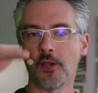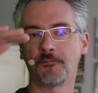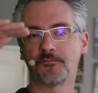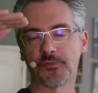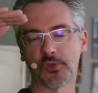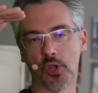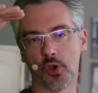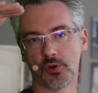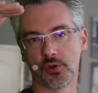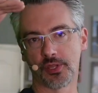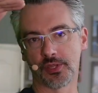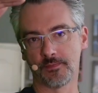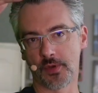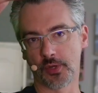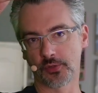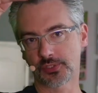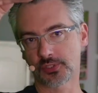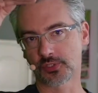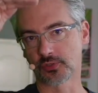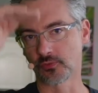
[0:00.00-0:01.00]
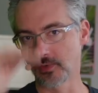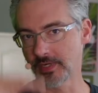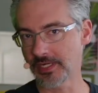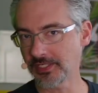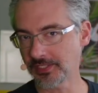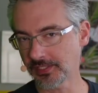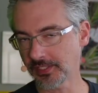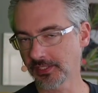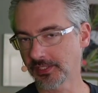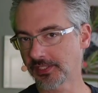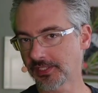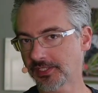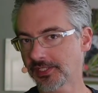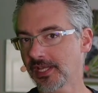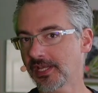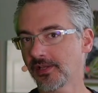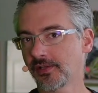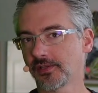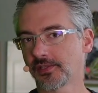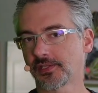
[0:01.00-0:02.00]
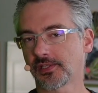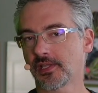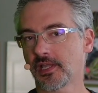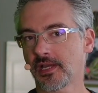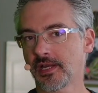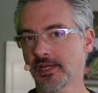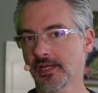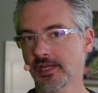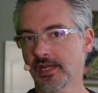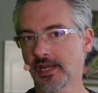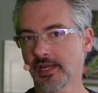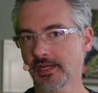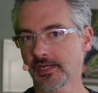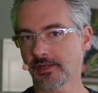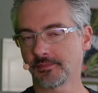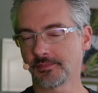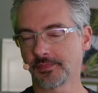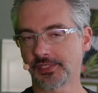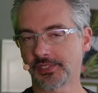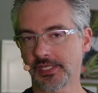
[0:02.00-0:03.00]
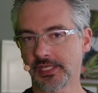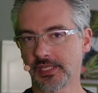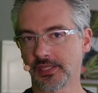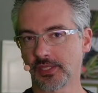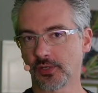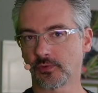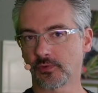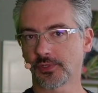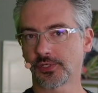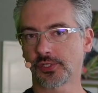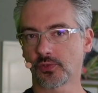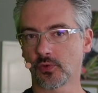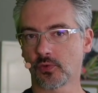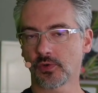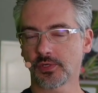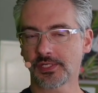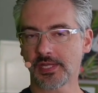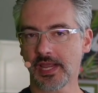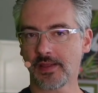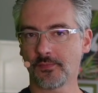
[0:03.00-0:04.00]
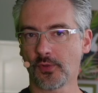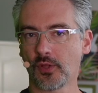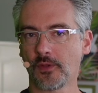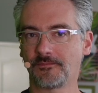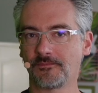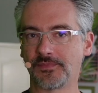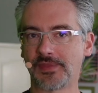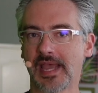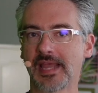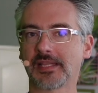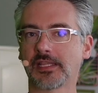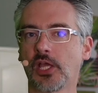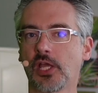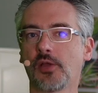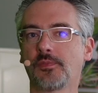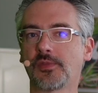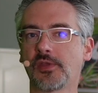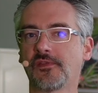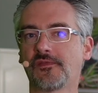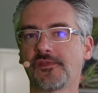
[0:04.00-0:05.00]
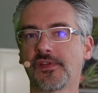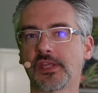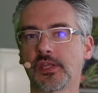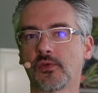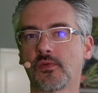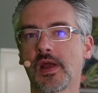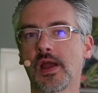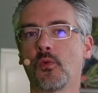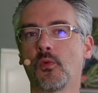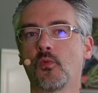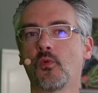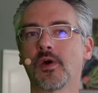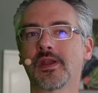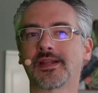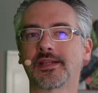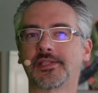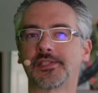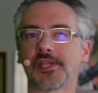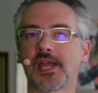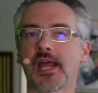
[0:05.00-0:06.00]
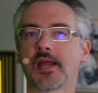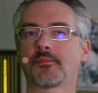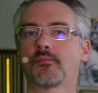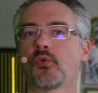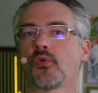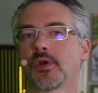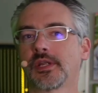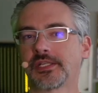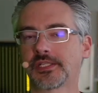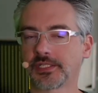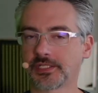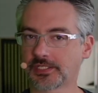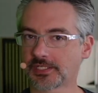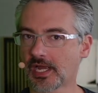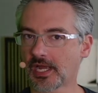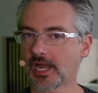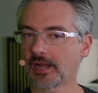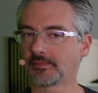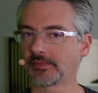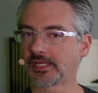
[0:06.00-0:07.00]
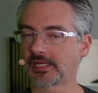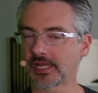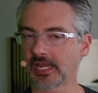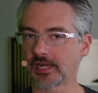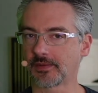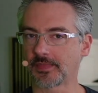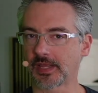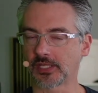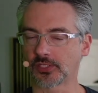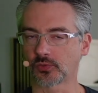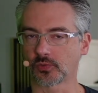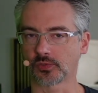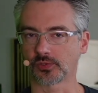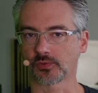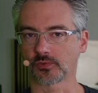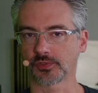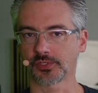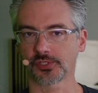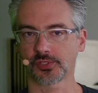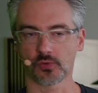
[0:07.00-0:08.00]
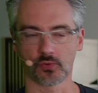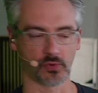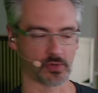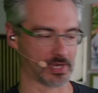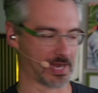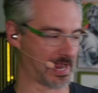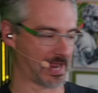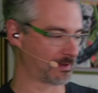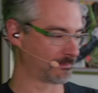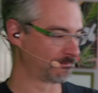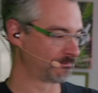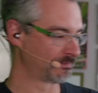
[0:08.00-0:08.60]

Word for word: Go to the most recent sales line items in the restore table. That'll help you figure out what exact point in time the database was restored at.